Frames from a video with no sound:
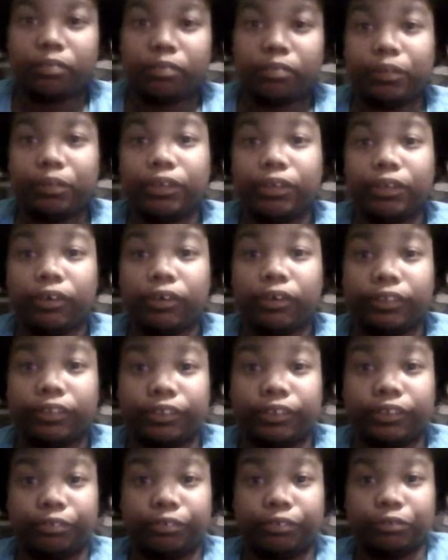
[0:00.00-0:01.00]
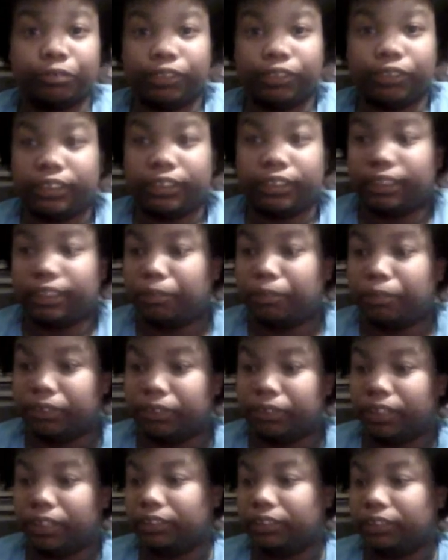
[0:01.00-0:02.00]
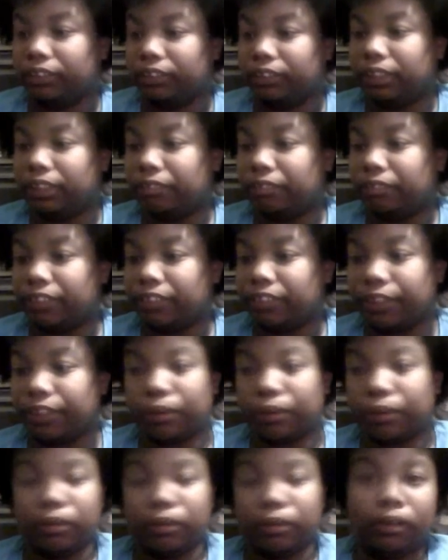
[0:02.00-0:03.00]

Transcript: My dog is in the room trying to sabotage this damn video.